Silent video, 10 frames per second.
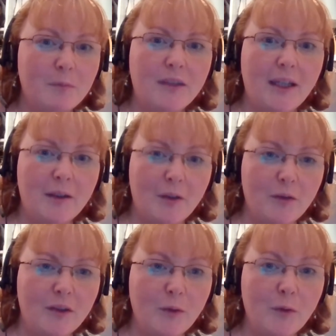
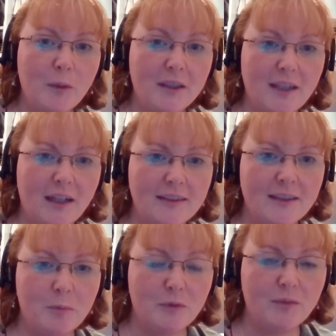then the other way to
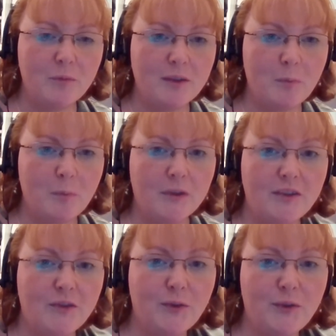access bereavement
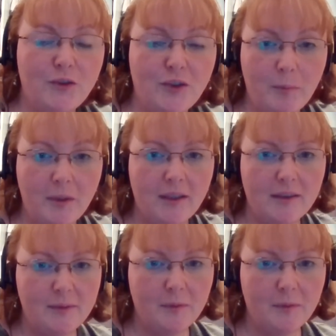support is through the GP as